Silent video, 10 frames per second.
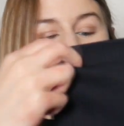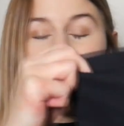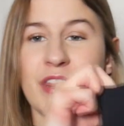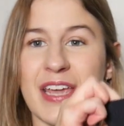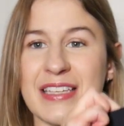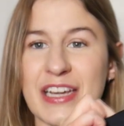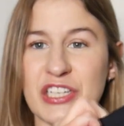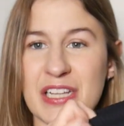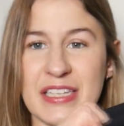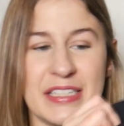So these
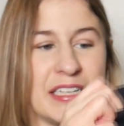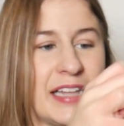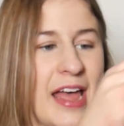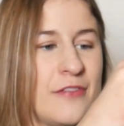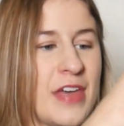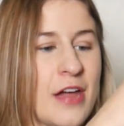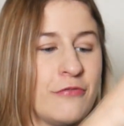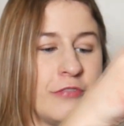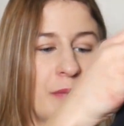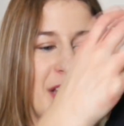actually still have
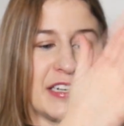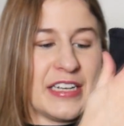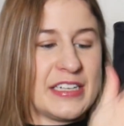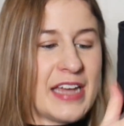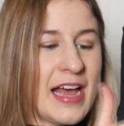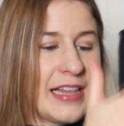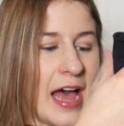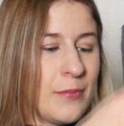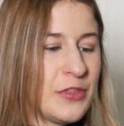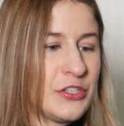that ribbing detail
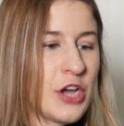up the